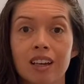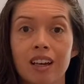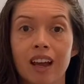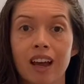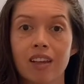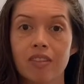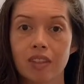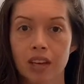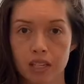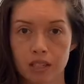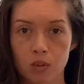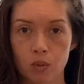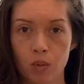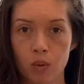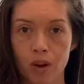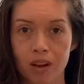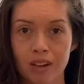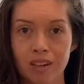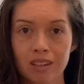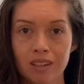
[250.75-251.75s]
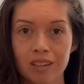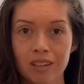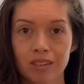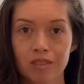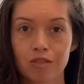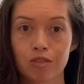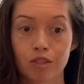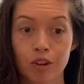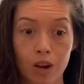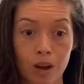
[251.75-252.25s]
And that's one,
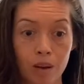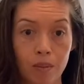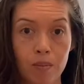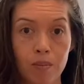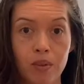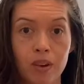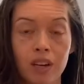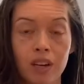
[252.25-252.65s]
from